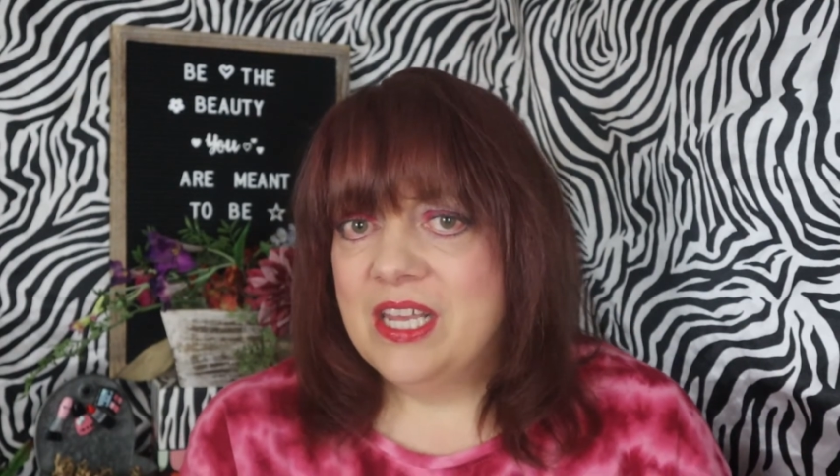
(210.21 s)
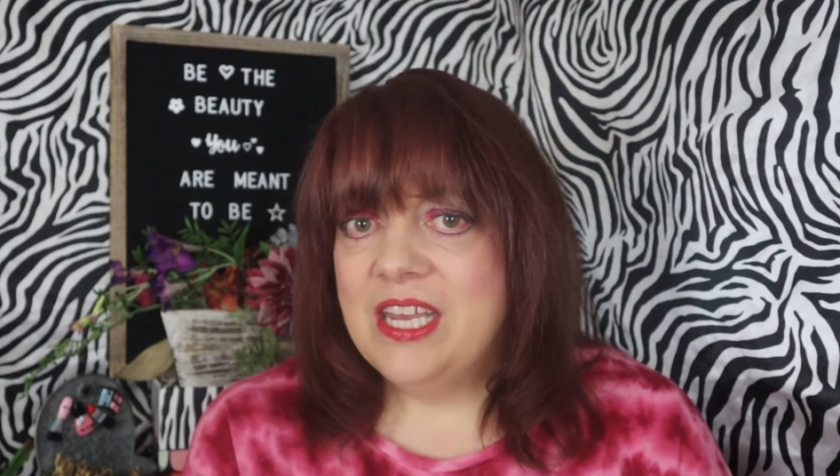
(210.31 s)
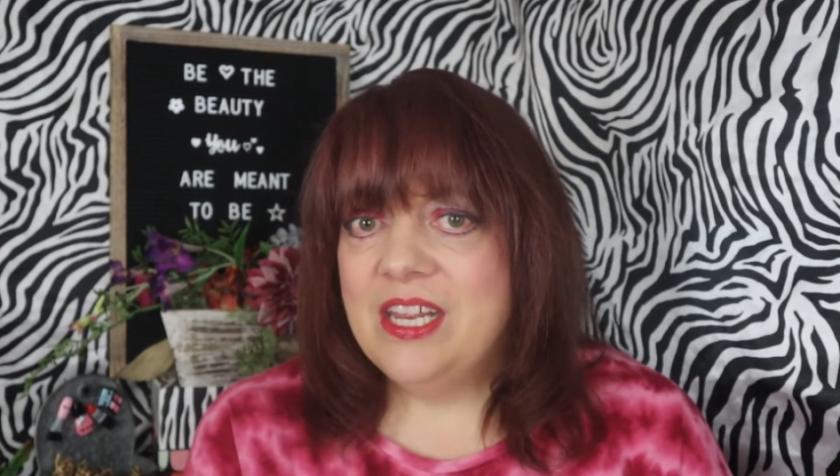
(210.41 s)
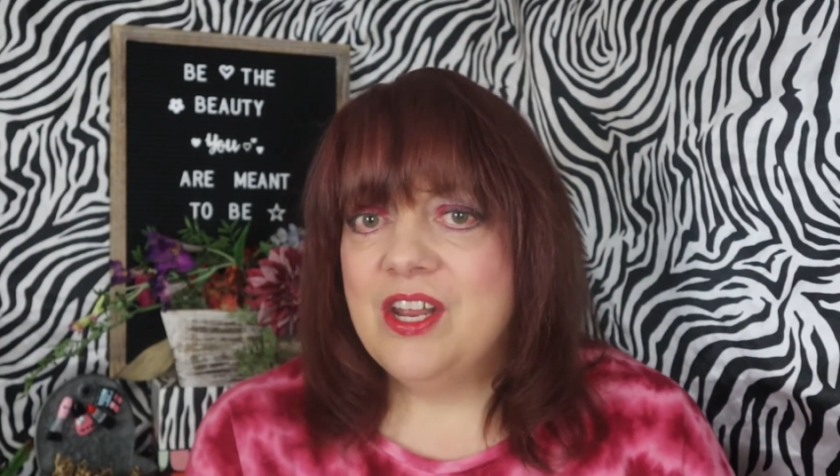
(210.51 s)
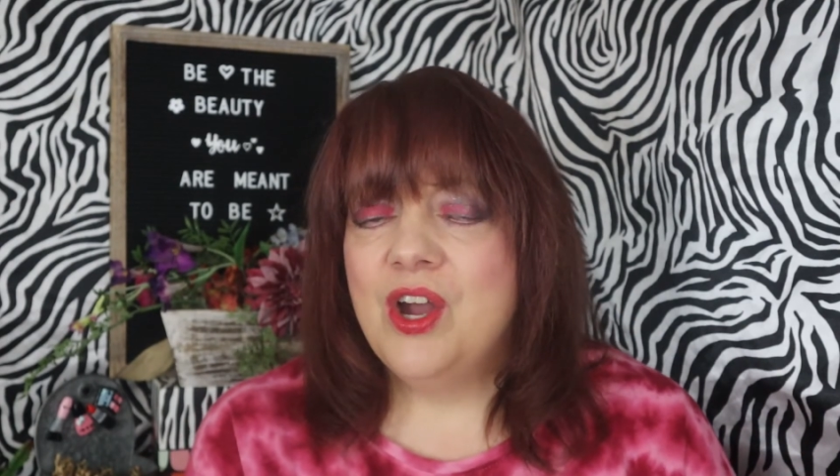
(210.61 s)

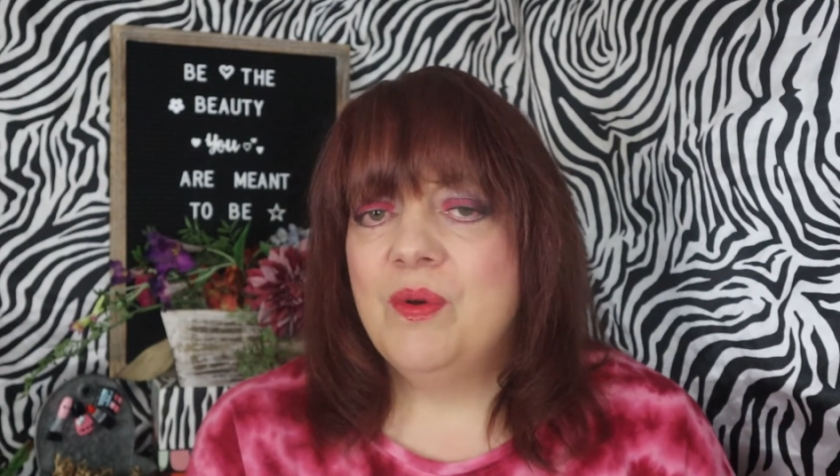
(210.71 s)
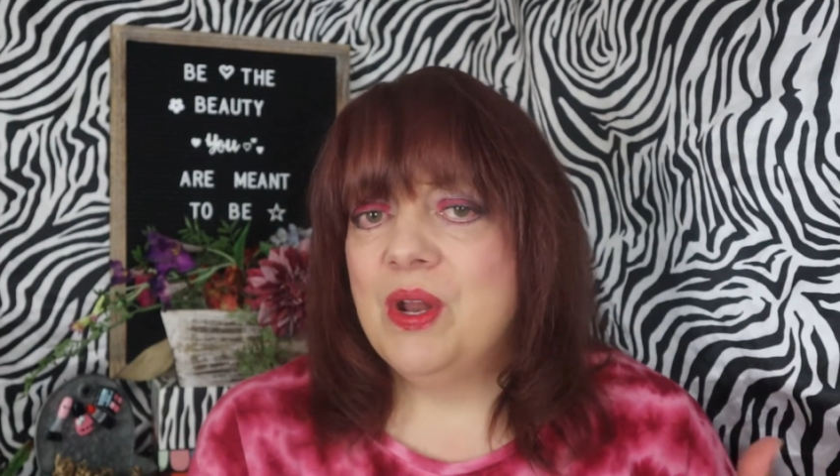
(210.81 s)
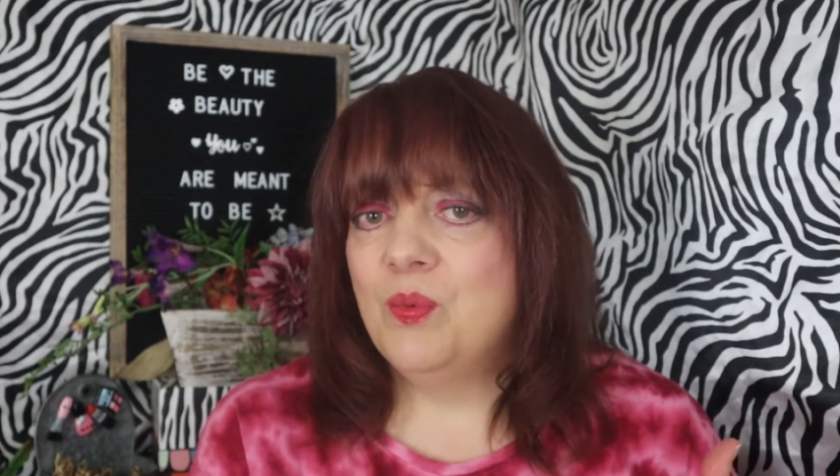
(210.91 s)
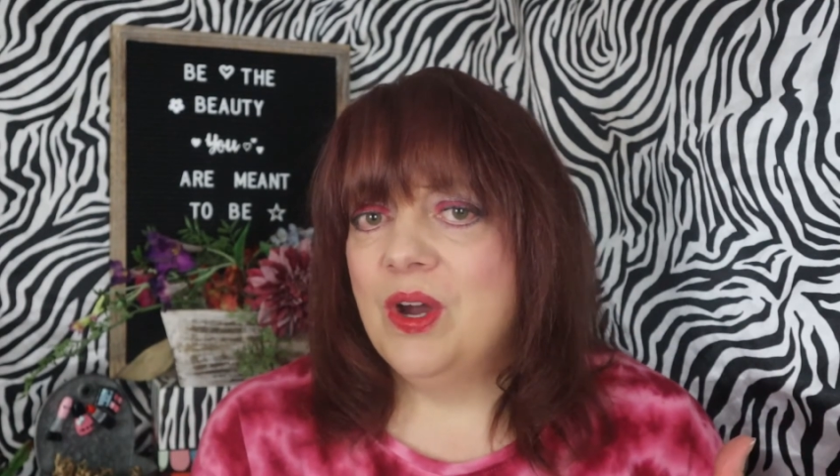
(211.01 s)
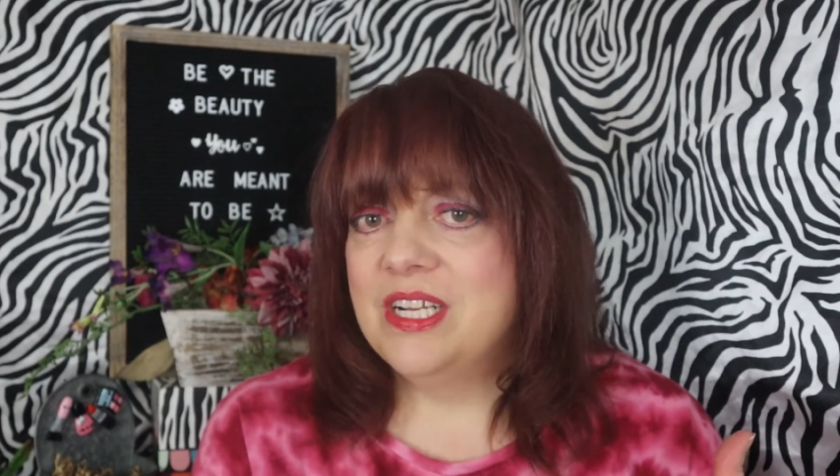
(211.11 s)
keto
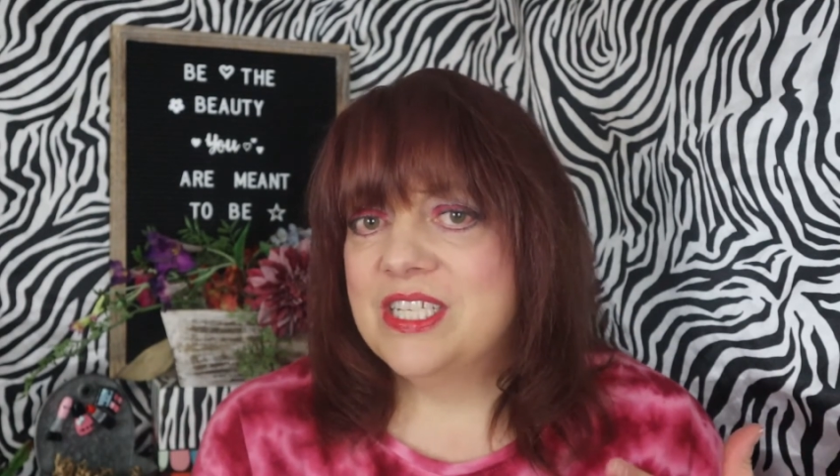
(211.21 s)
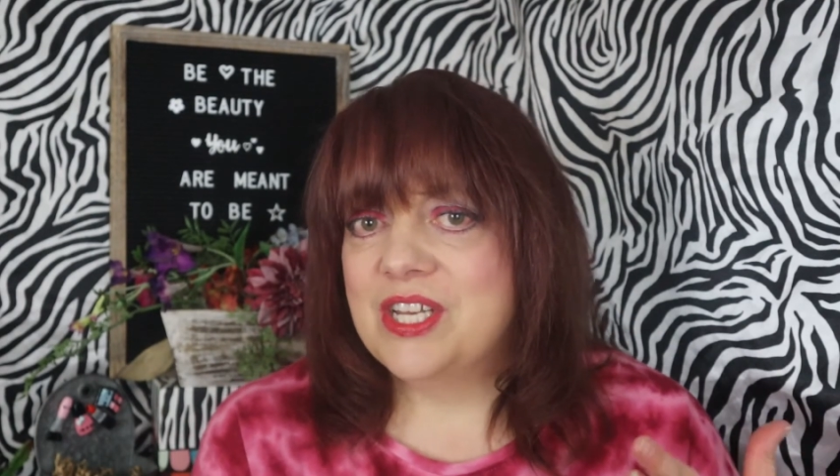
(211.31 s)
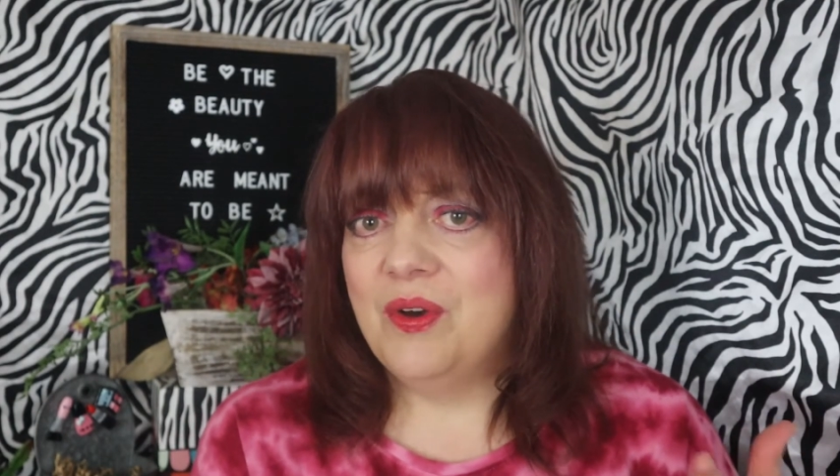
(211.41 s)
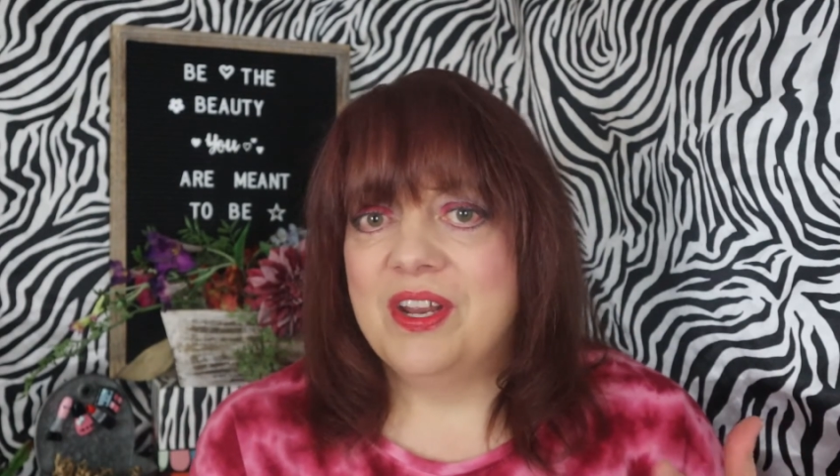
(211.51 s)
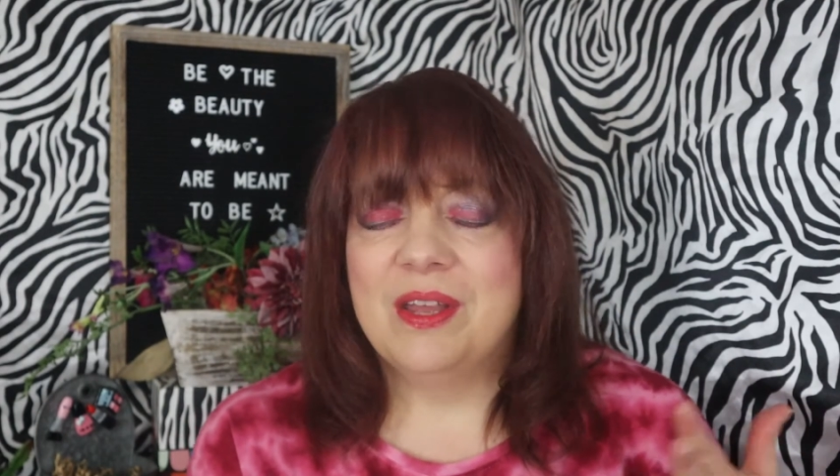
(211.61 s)
and what it's
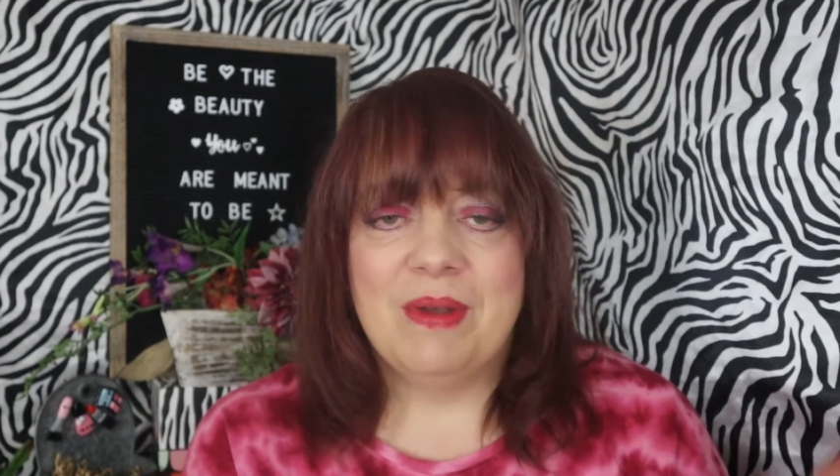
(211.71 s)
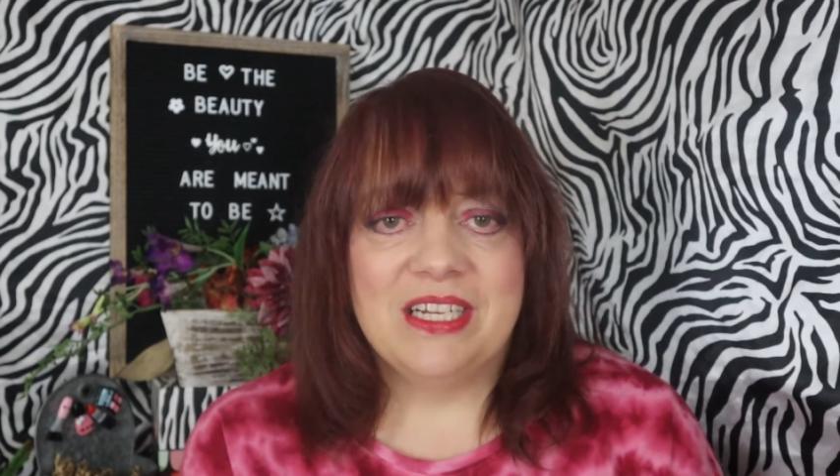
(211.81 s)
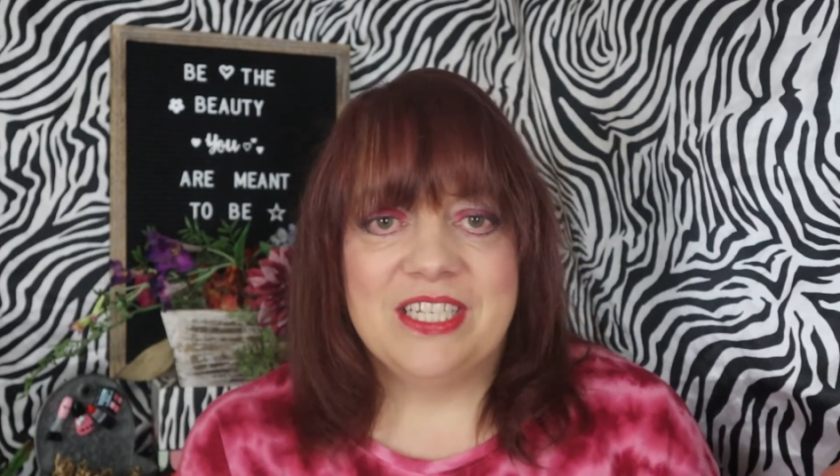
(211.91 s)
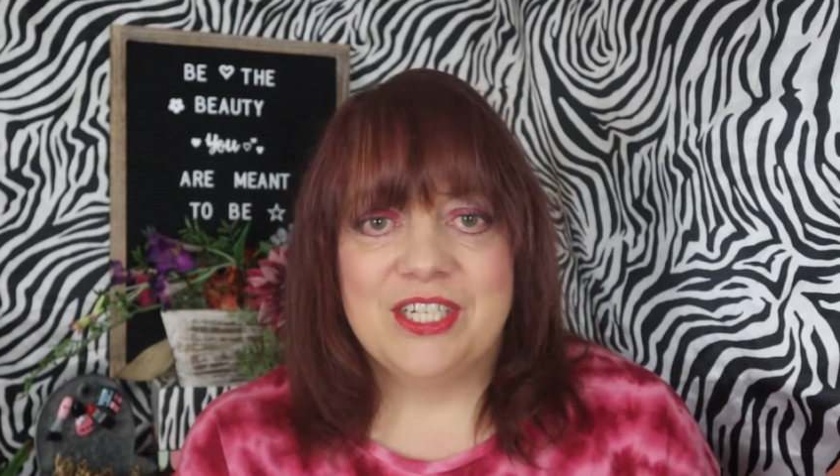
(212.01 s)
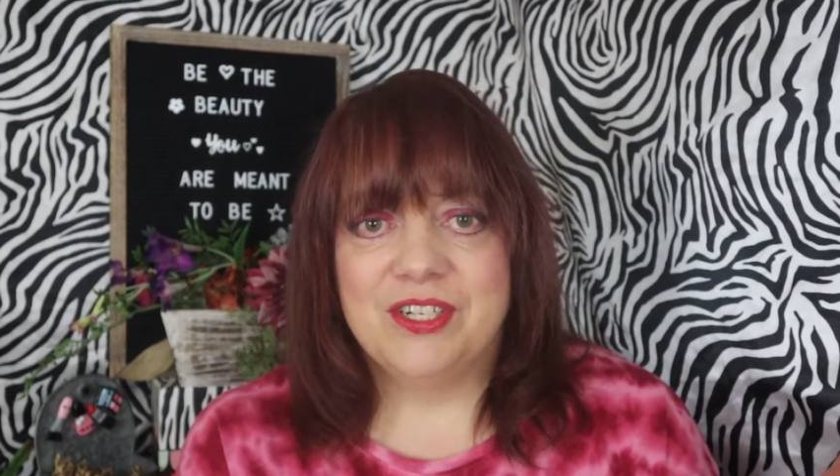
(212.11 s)
going in
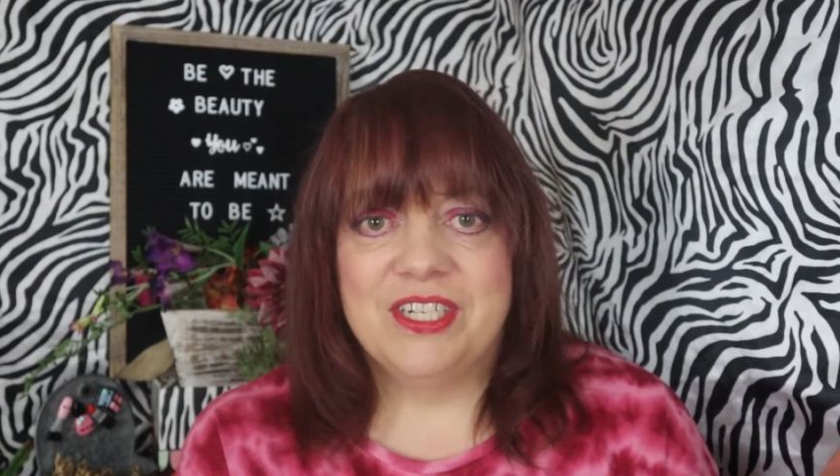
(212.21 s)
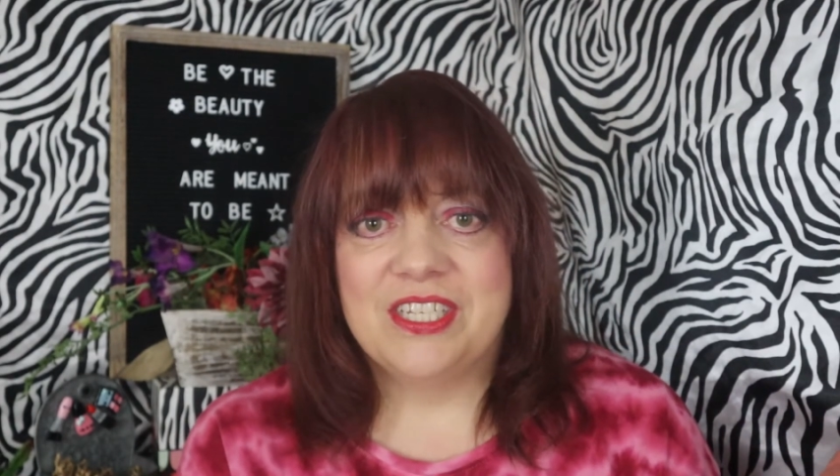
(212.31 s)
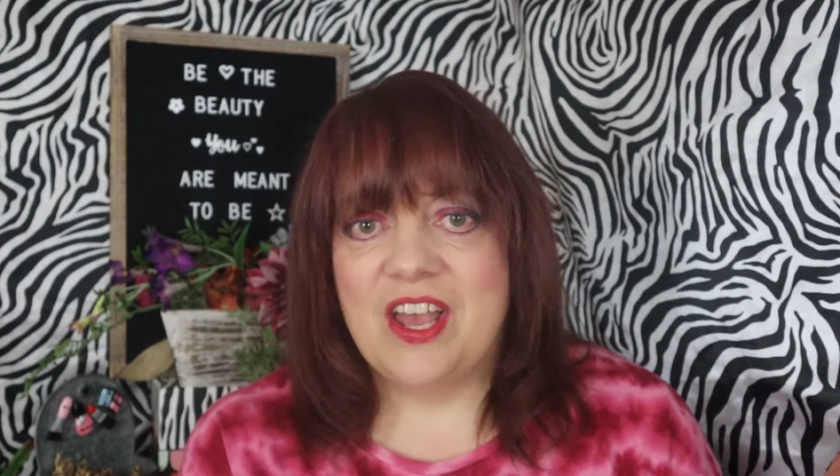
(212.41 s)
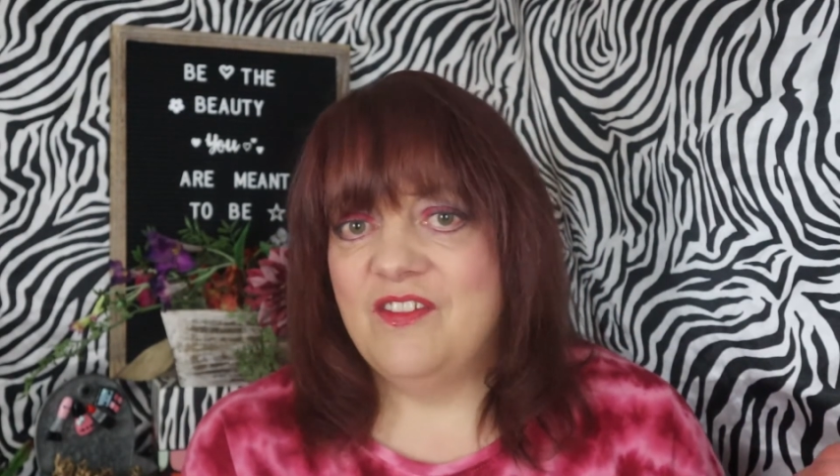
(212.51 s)
my series